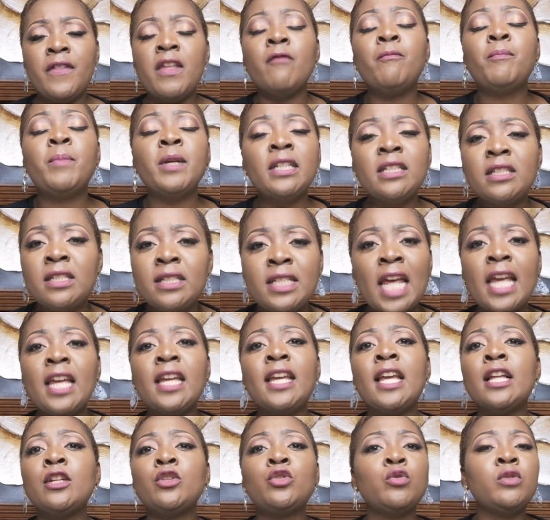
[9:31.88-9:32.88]
They've been
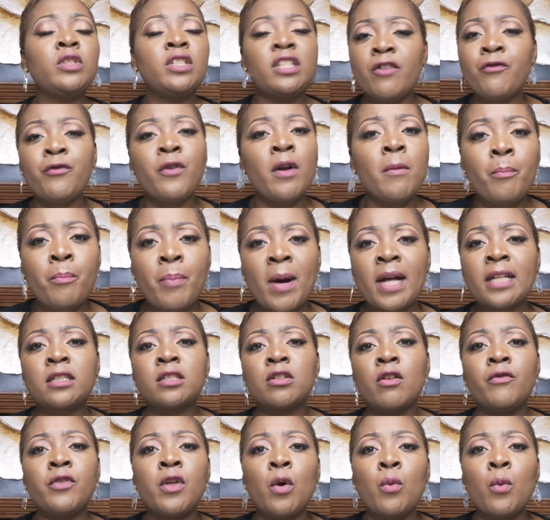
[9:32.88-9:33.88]
taken to different
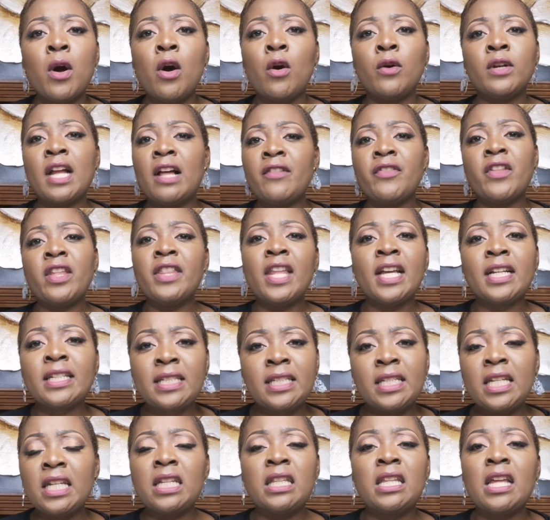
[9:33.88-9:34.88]
parts of the world, and the
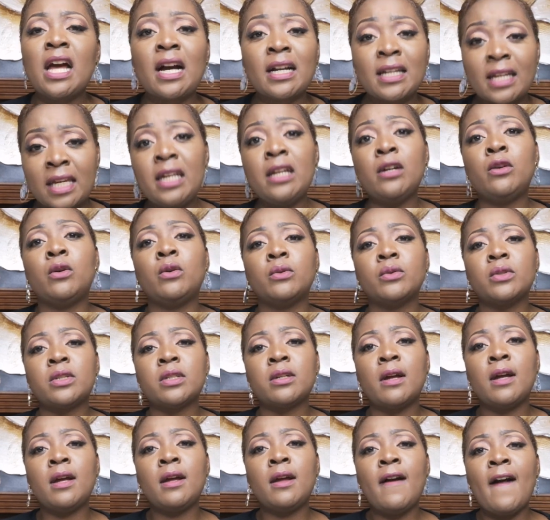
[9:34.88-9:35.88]
next thing they are
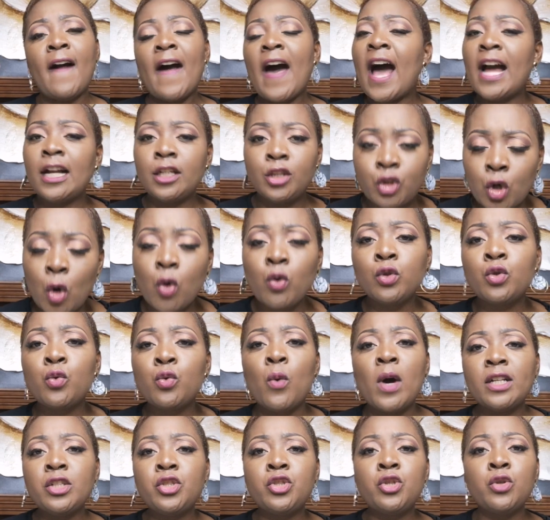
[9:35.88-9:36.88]
killed. I
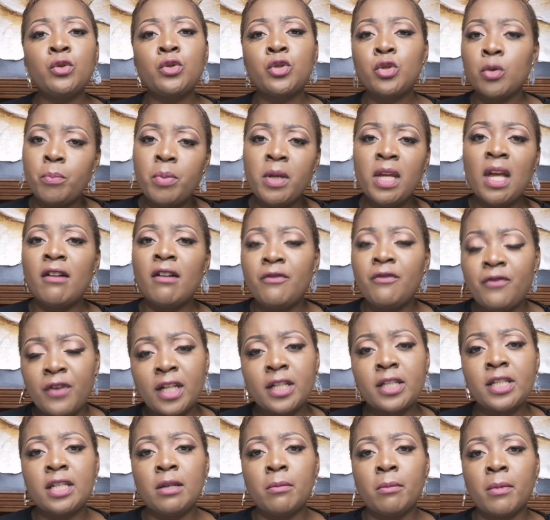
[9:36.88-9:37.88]
don't want you to be a
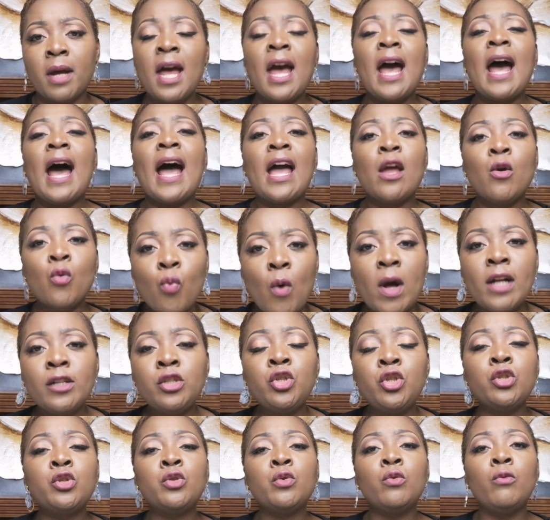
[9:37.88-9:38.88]
victim. I
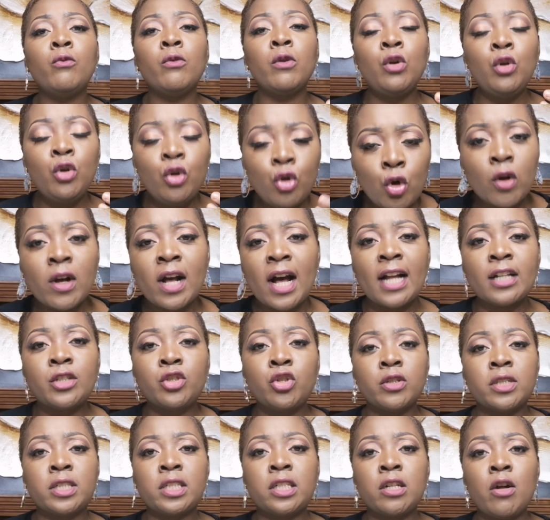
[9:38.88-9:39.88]
want you to look
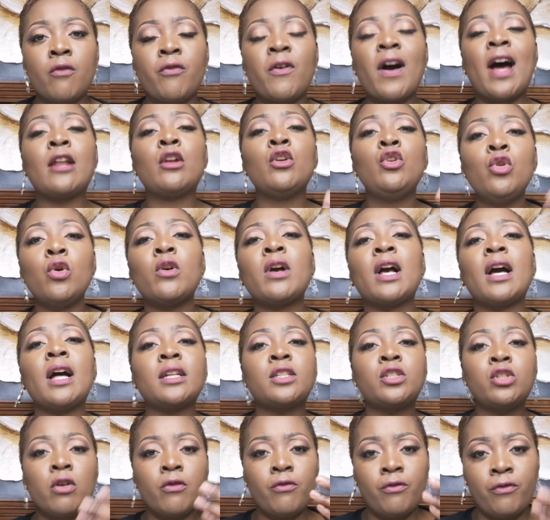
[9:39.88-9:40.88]
at yourself and look
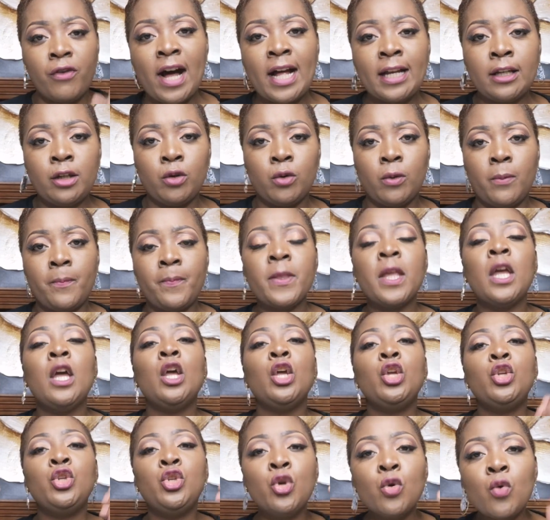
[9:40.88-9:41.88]
at your value.
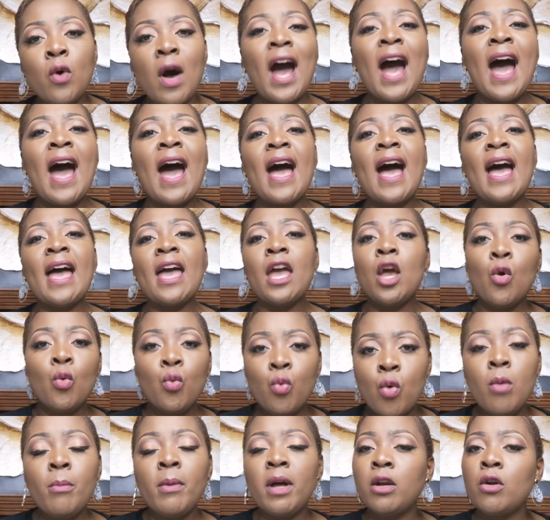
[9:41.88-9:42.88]
You are
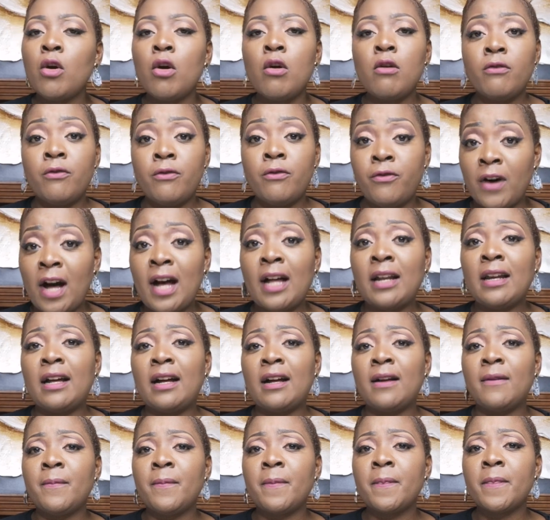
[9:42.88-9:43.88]
a woman of
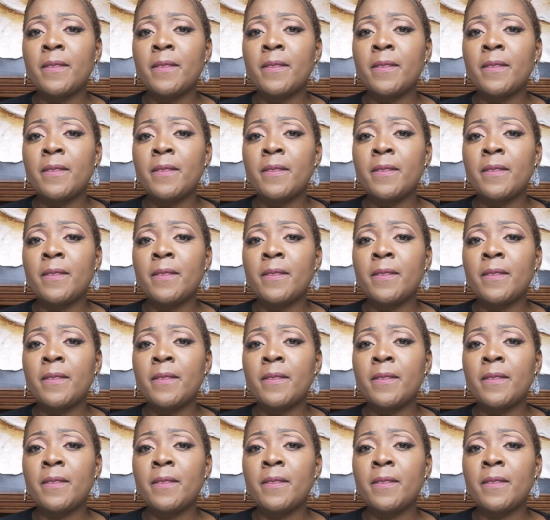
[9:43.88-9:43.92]
valor.